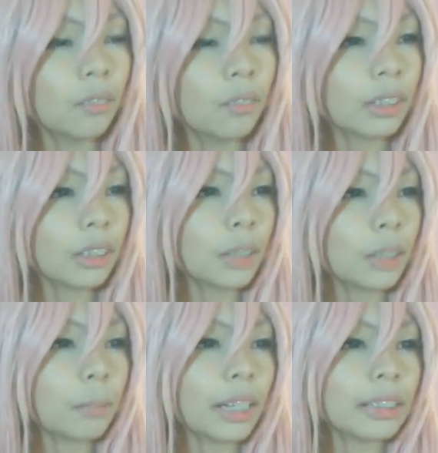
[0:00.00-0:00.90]
What are
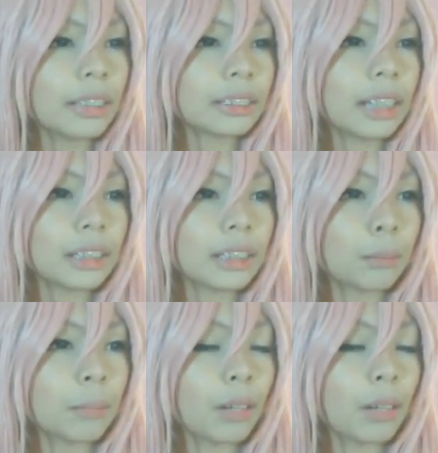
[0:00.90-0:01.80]
my insight
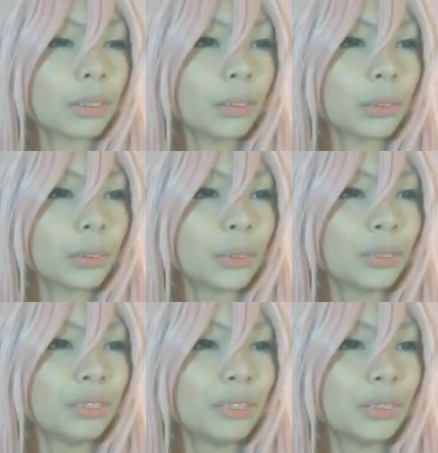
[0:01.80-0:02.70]
about those
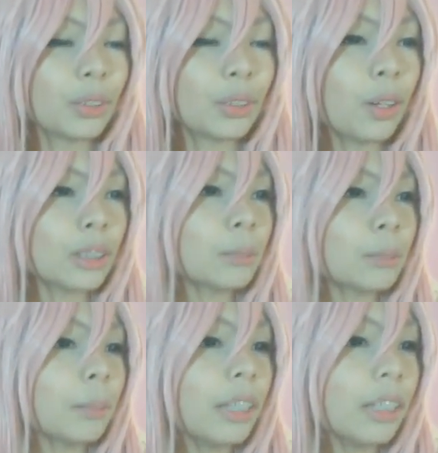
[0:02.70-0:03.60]
who view
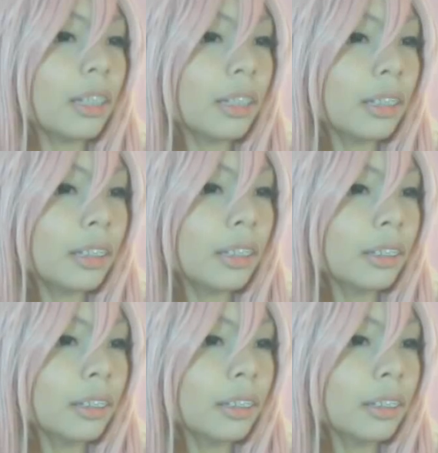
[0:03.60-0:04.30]
cosplay